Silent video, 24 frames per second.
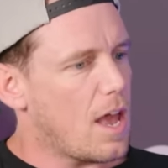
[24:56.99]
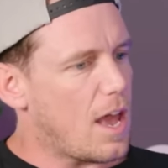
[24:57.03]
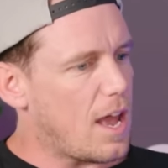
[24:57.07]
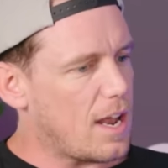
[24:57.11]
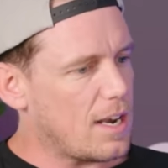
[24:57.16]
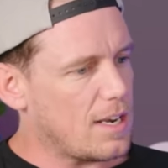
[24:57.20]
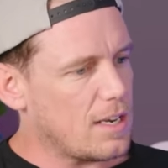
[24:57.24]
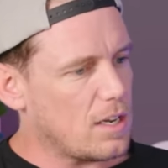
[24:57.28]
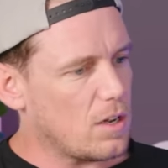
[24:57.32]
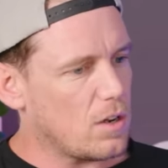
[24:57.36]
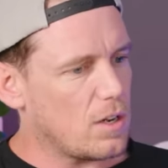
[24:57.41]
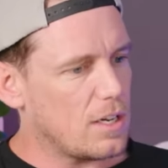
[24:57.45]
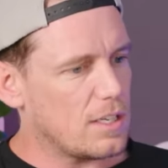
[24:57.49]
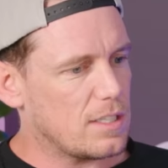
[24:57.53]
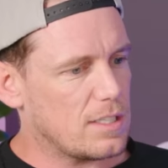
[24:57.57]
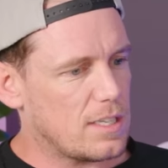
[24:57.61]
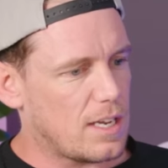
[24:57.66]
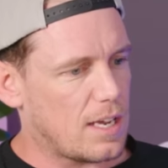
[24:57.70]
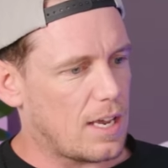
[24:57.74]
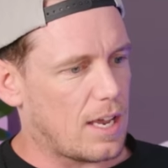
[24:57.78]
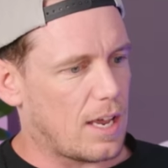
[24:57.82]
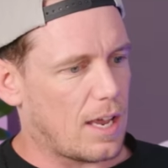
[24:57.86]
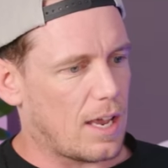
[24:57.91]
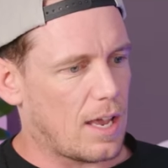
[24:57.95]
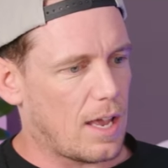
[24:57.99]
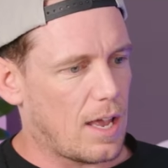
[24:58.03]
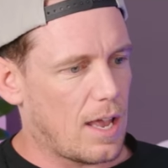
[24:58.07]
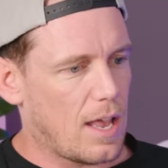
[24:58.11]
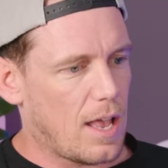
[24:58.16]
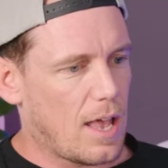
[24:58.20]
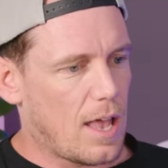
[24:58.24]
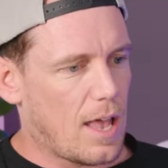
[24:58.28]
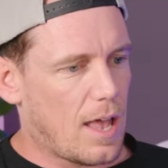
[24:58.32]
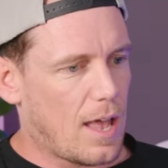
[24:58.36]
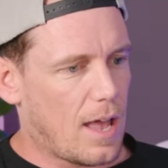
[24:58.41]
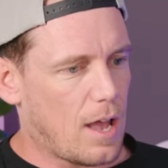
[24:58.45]
Any idea
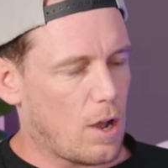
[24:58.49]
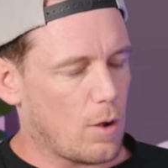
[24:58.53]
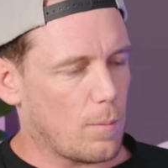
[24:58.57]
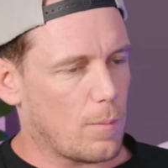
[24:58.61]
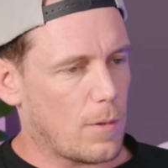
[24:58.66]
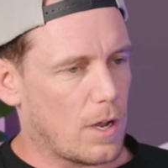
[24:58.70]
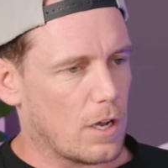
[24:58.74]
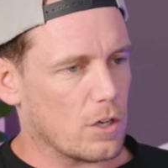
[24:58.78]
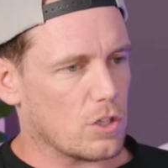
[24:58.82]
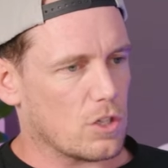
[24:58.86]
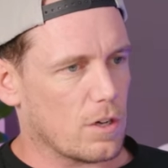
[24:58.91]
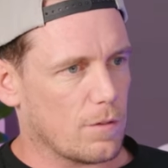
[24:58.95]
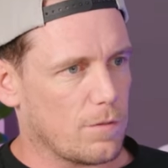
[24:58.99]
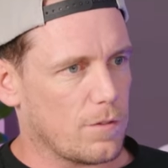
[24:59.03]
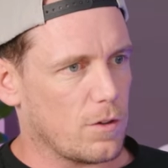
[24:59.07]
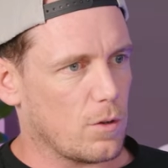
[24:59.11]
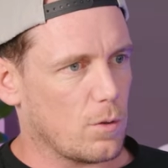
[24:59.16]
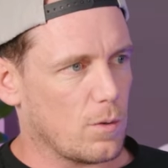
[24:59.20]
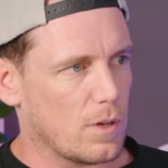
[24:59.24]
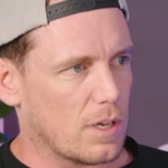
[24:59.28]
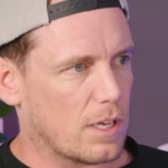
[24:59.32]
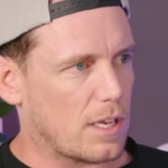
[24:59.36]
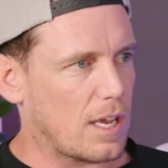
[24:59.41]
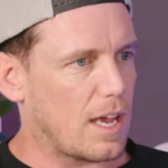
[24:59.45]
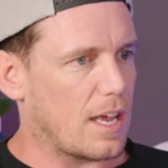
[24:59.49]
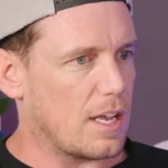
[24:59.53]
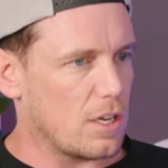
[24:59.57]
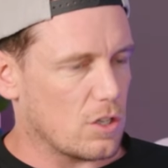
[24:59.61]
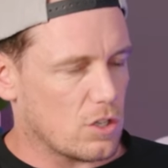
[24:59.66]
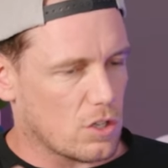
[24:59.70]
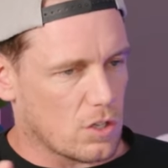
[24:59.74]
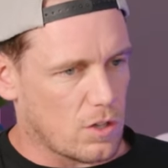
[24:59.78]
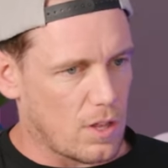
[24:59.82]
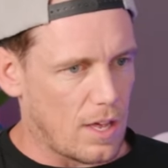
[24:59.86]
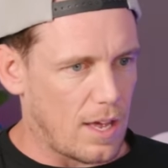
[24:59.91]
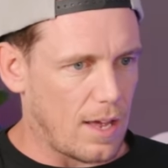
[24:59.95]
how much if you
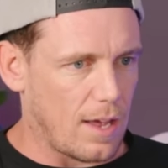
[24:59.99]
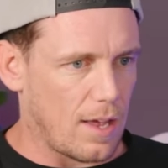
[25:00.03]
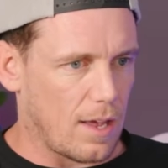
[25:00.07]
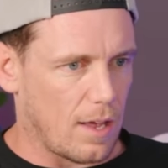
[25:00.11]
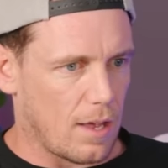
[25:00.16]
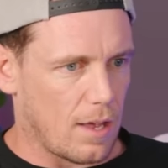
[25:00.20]
engage that